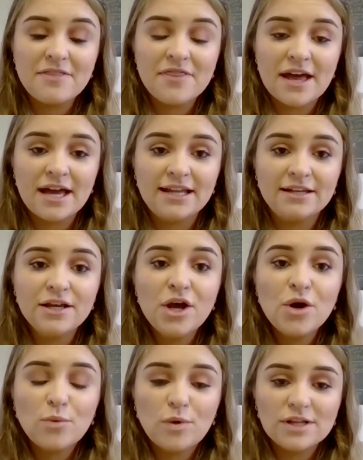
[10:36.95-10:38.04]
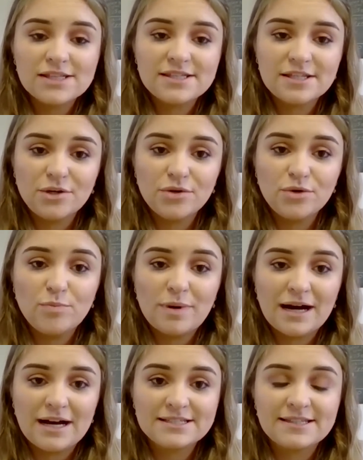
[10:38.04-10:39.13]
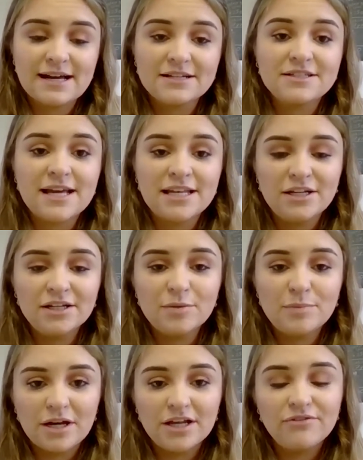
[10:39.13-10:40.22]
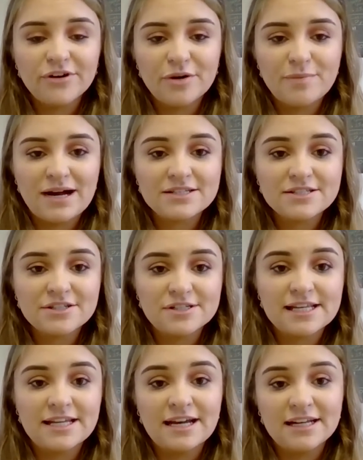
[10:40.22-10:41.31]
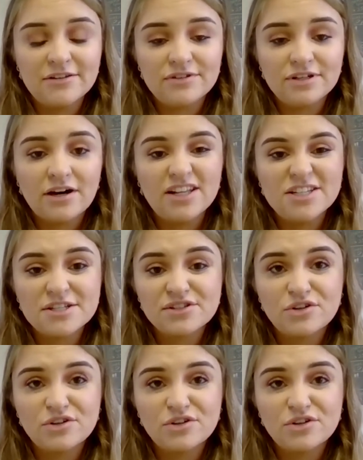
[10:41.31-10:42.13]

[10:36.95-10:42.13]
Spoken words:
And then once you pass that, then you can apply for your master's in any of the colleges.